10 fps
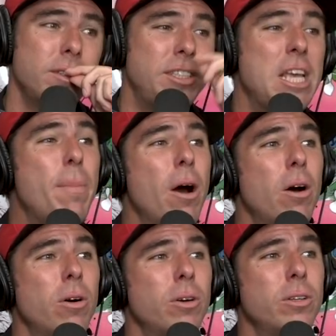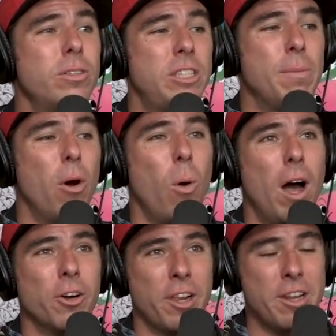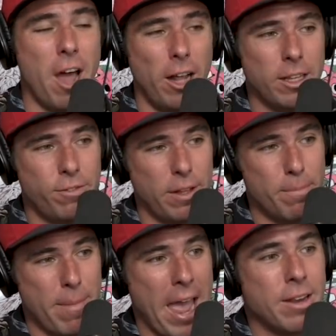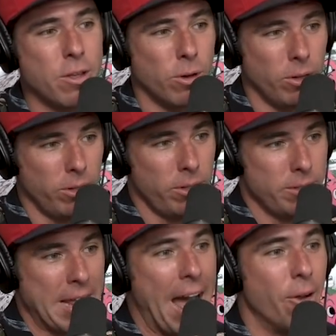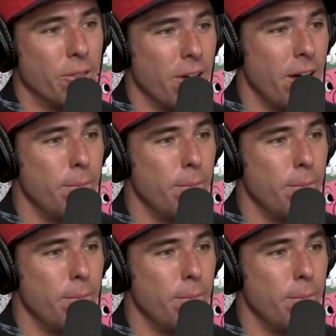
Sebo, Sebo Walker did nollie flip manual down the